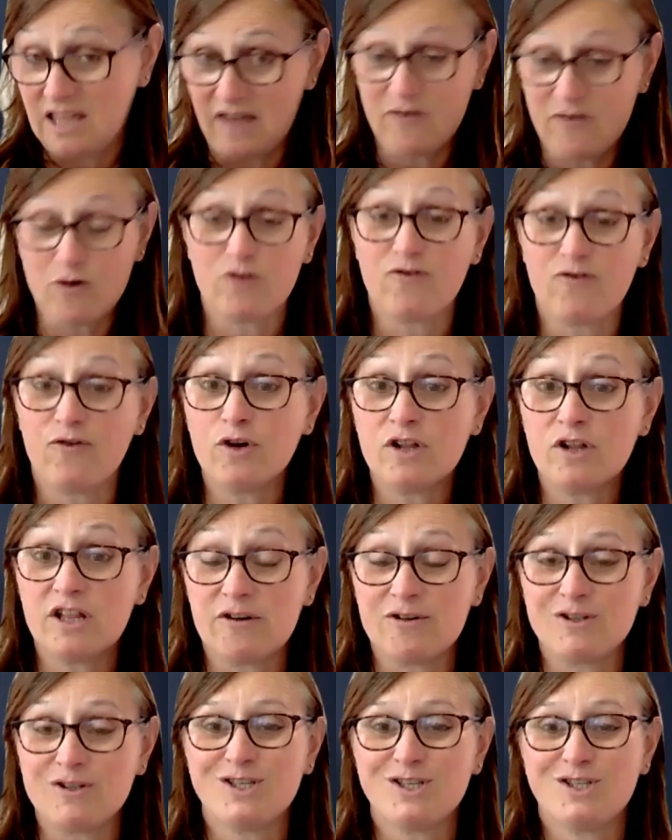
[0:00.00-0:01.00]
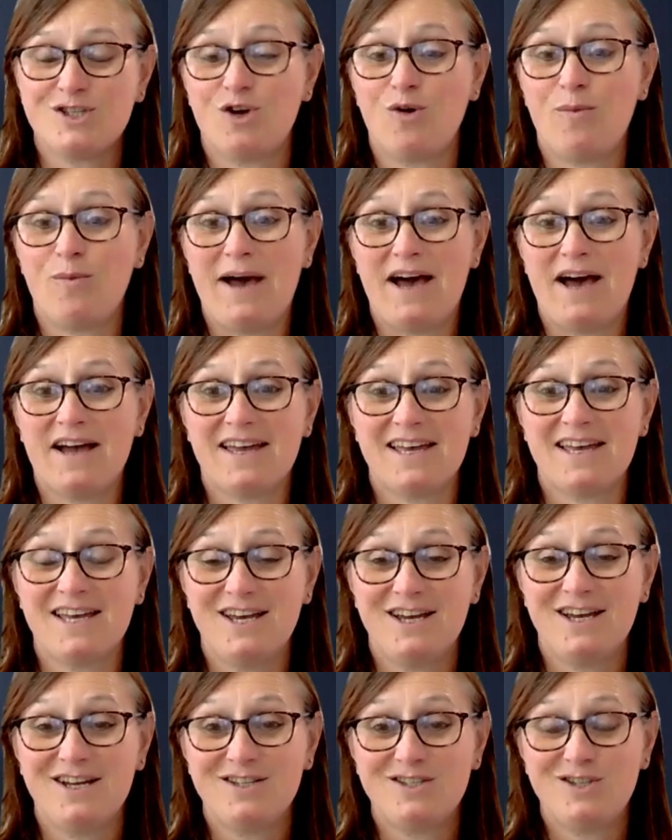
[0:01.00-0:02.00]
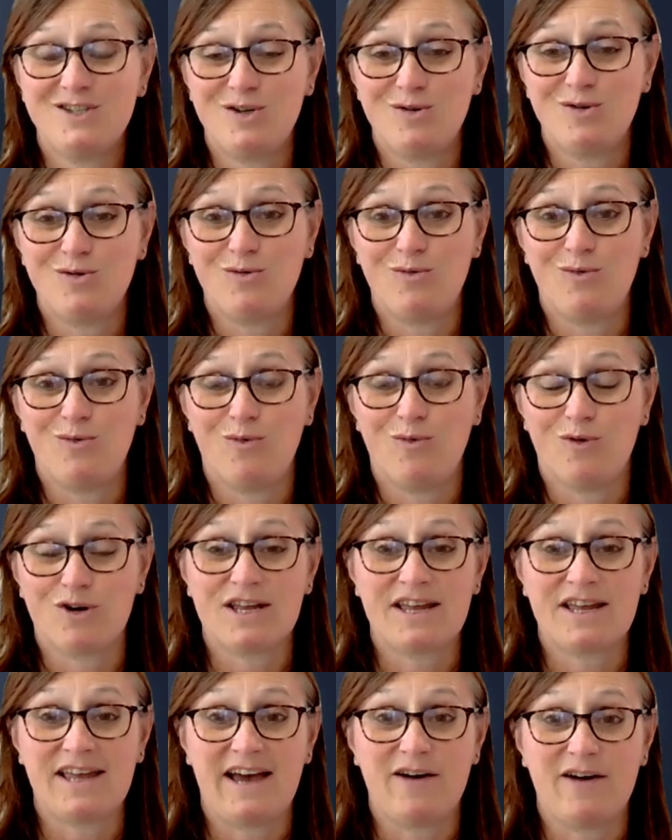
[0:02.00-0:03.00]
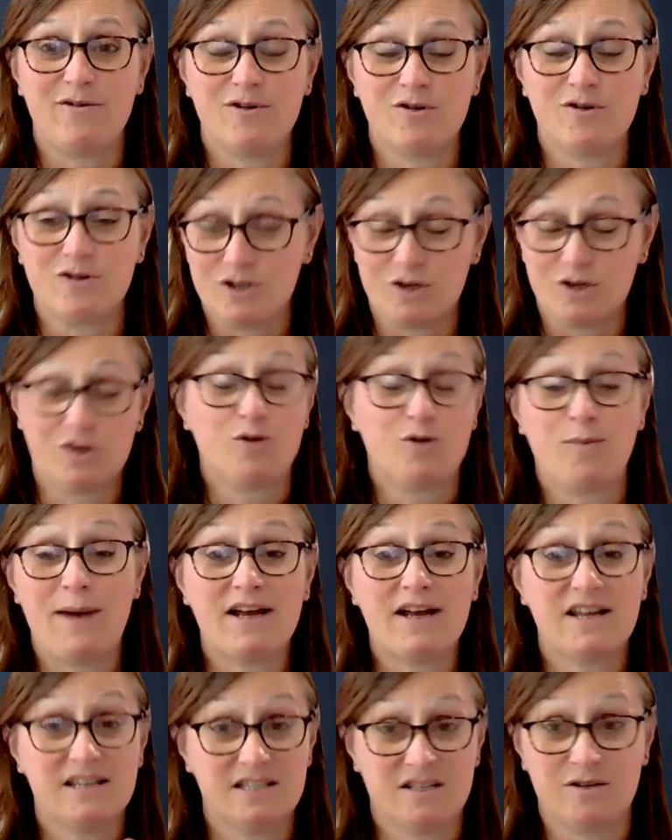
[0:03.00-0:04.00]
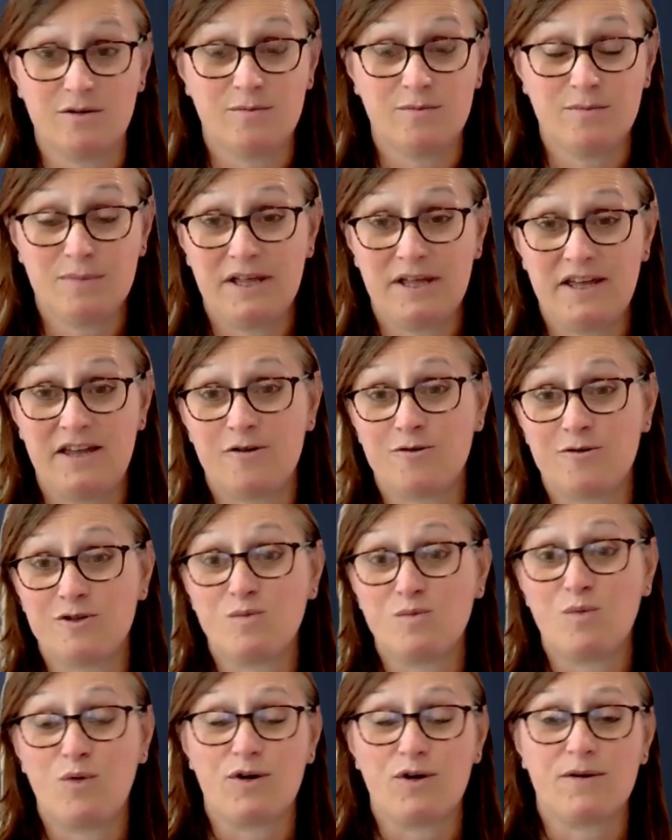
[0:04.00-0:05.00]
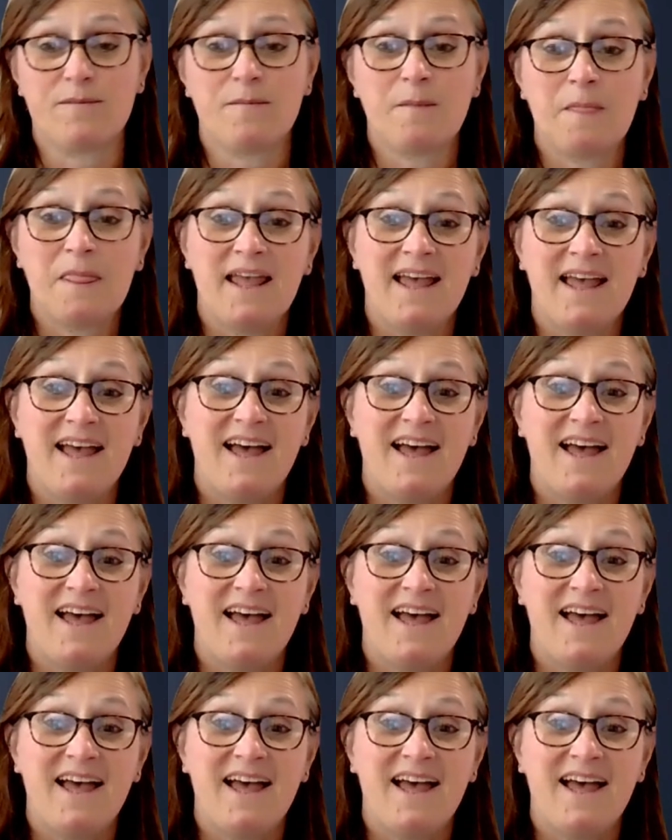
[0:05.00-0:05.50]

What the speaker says: gave her full clearance to go back to working out or to go back into playing her sport.